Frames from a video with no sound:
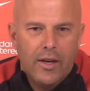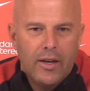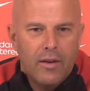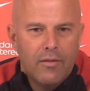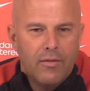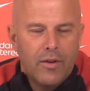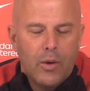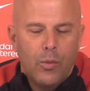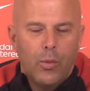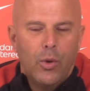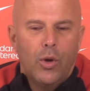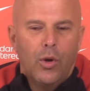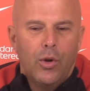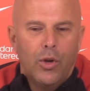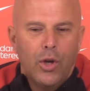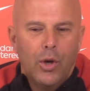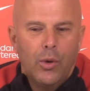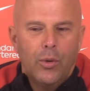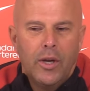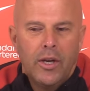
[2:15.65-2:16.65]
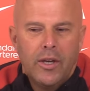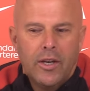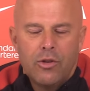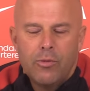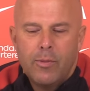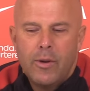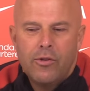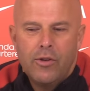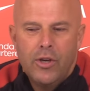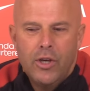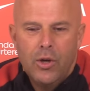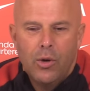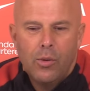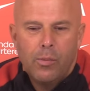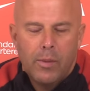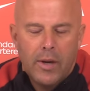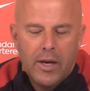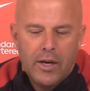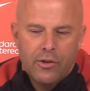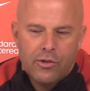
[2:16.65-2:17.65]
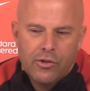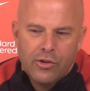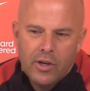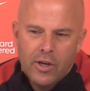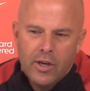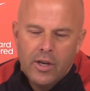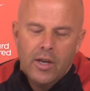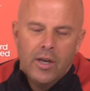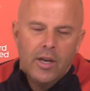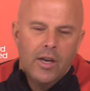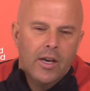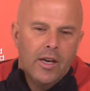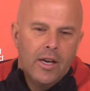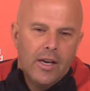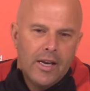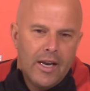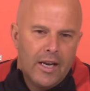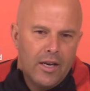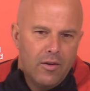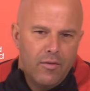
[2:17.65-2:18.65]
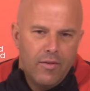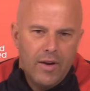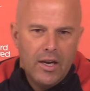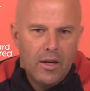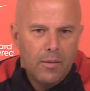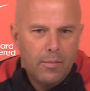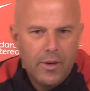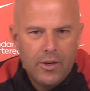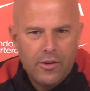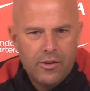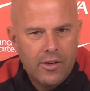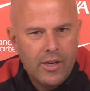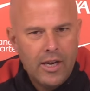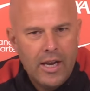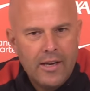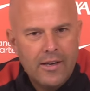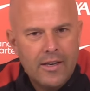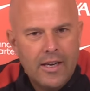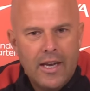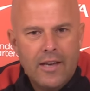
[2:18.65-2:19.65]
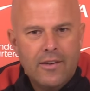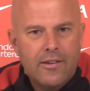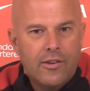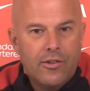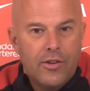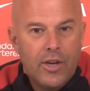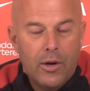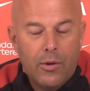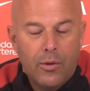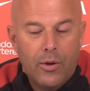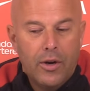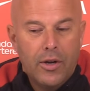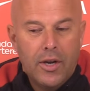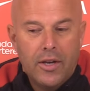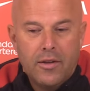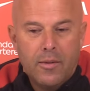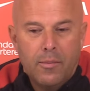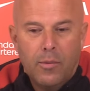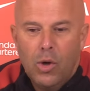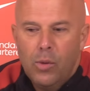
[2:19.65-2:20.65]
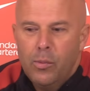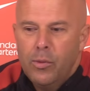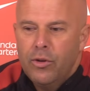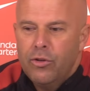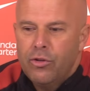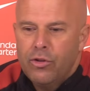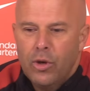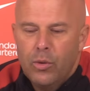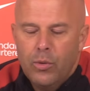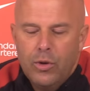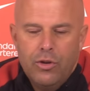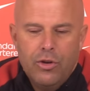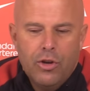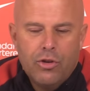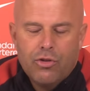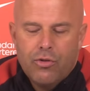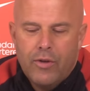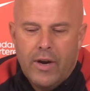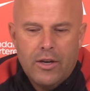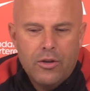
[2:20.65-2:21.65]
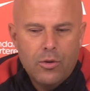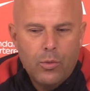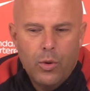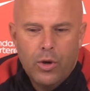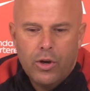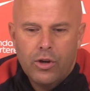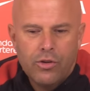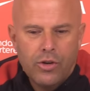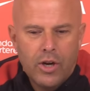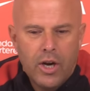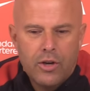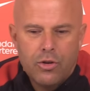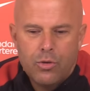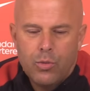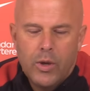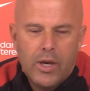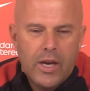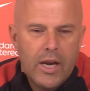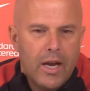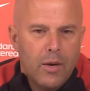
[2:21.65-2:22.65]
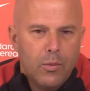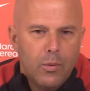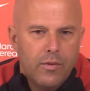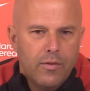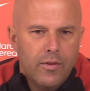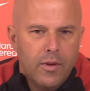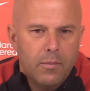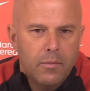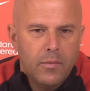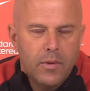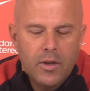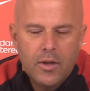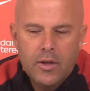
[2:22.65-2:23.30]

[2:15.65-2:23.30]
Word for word: And I think we all know that, especially young players, can develop at, at the ages they're on at the moment. So we just try to work as hard as we can with them.